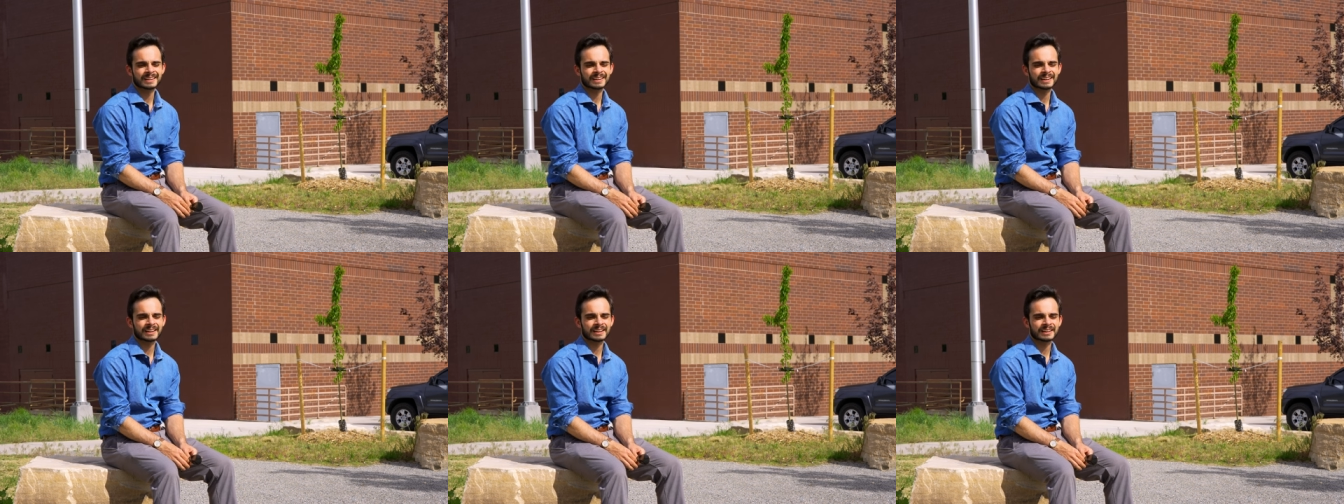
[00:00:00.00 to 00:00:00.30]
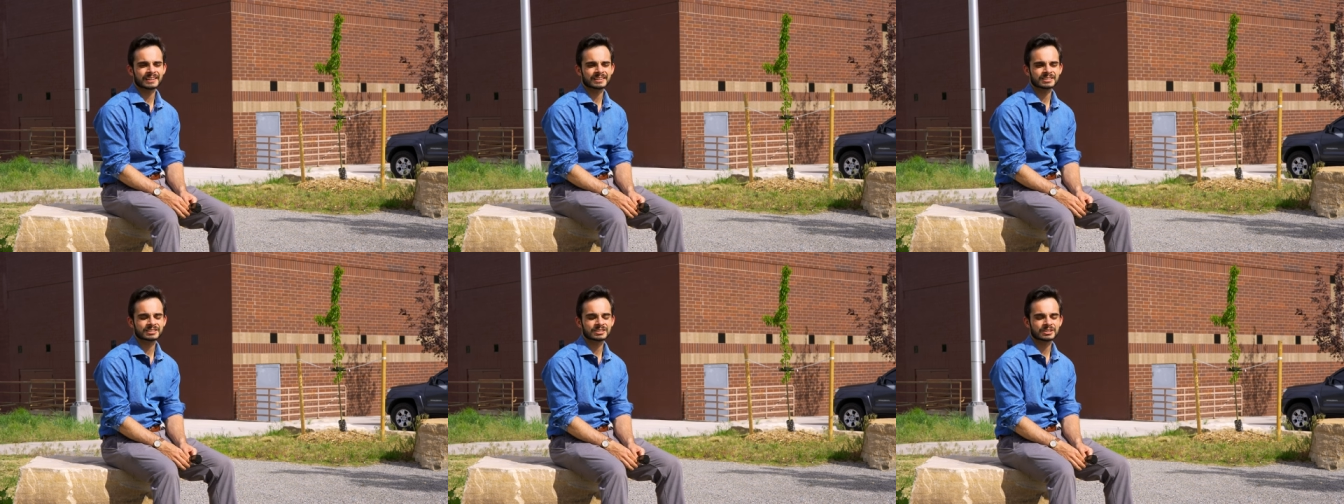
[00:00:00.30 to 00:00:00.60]

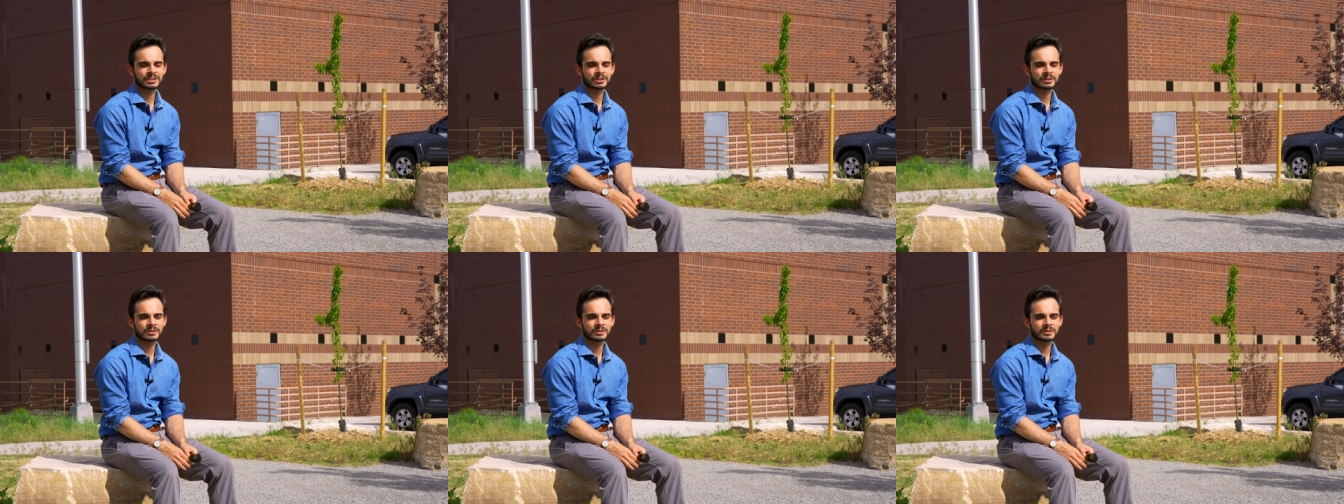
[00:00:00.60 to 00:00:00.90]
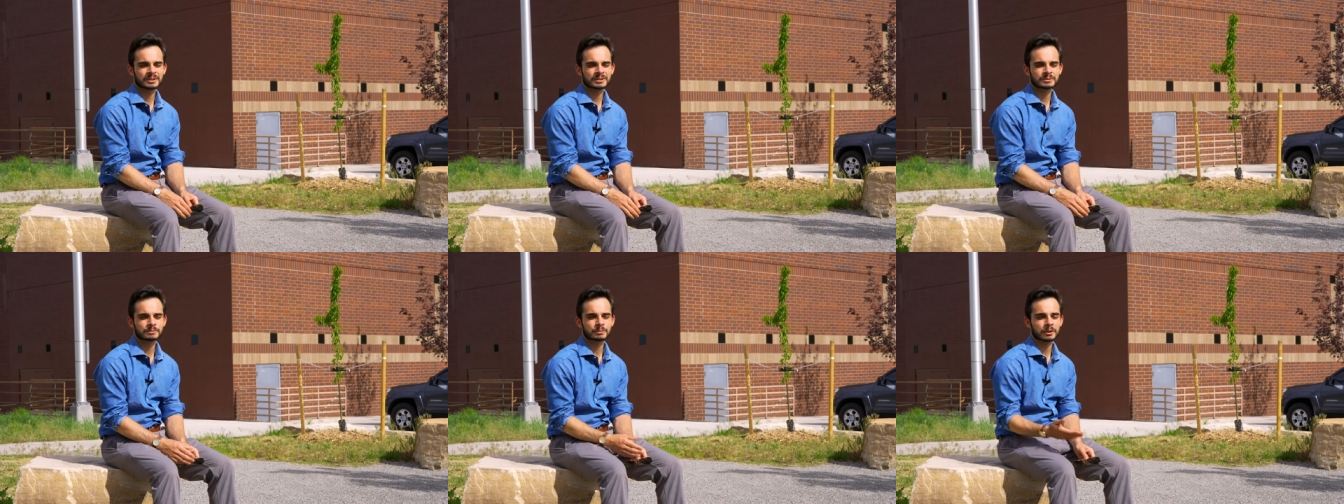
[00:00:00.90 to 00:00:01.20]
And so
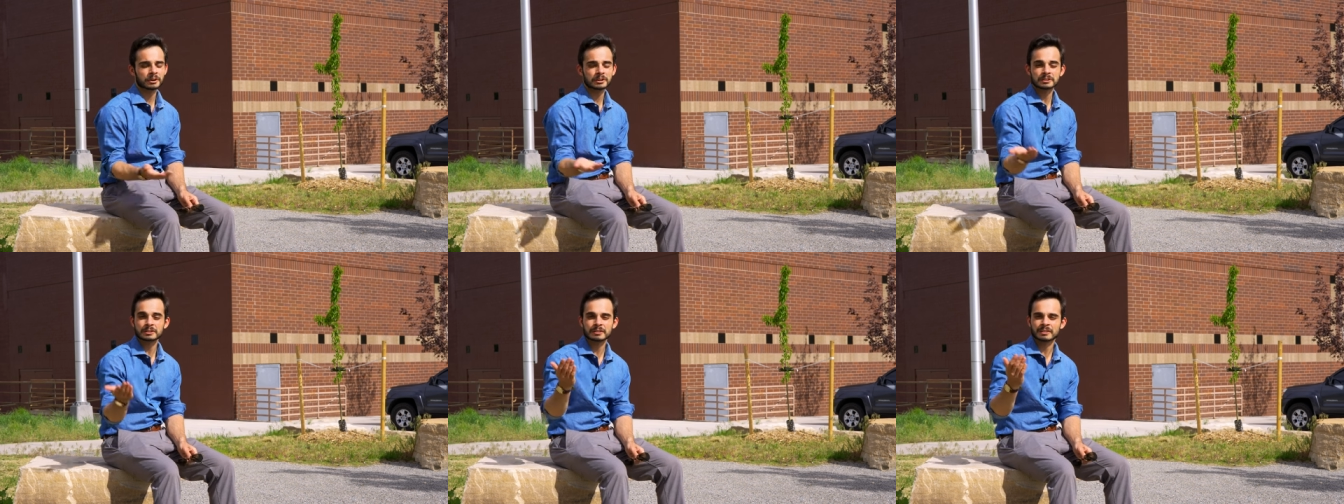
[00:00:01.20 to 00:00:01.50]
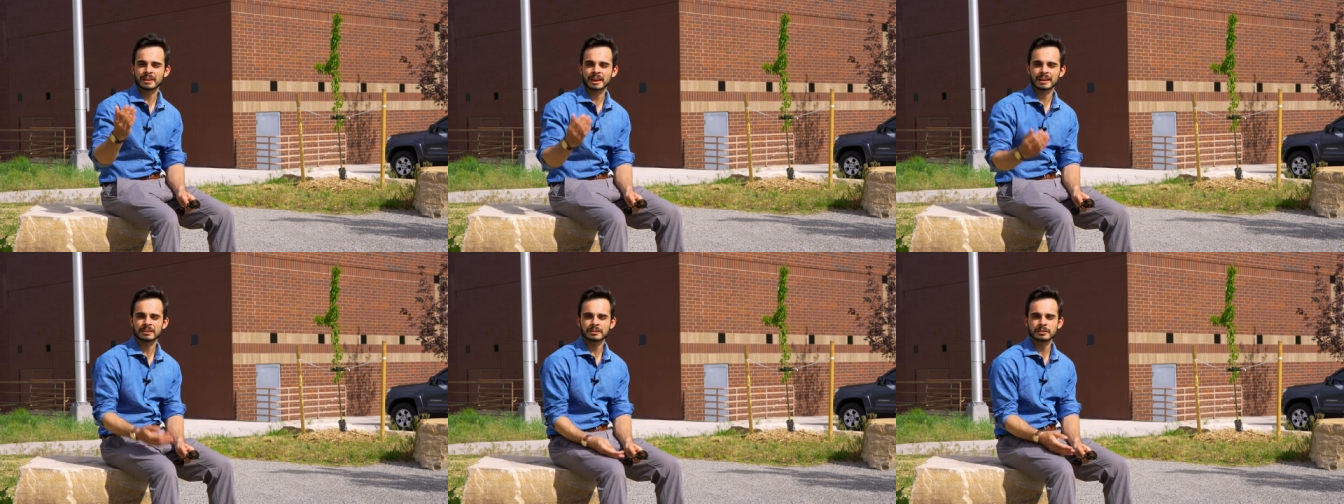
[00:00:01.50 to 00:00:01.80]
I wanted to
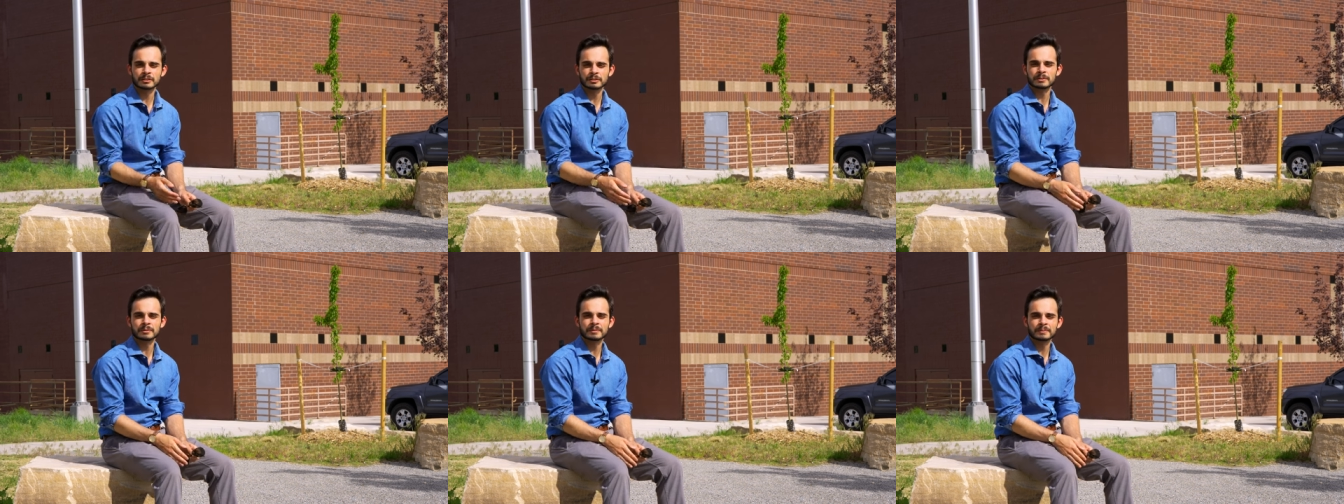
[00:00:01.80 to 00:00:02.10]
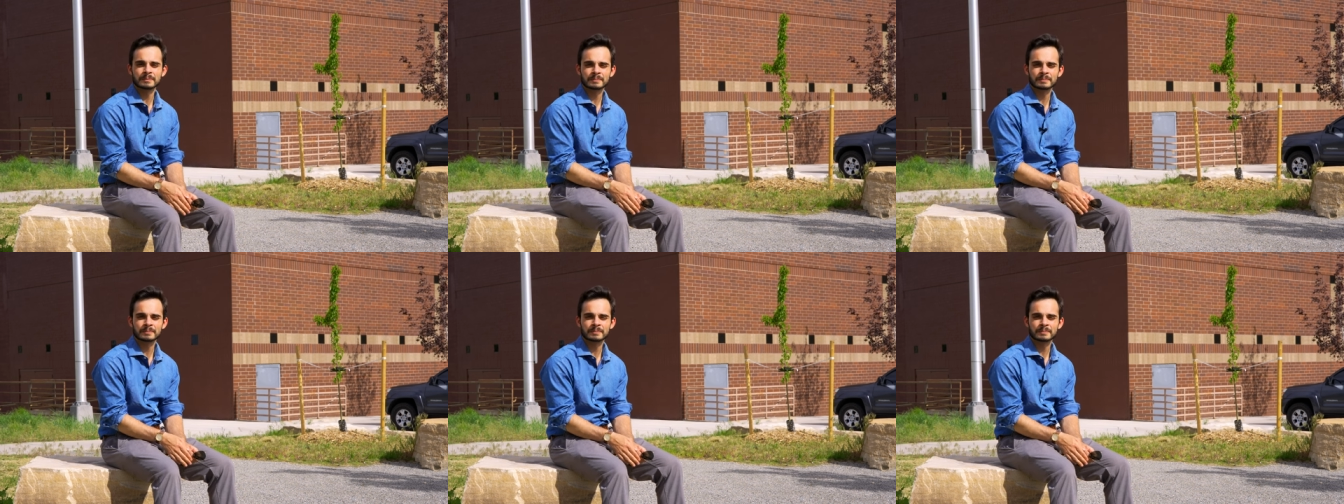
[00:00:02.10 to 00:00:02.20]
thank you.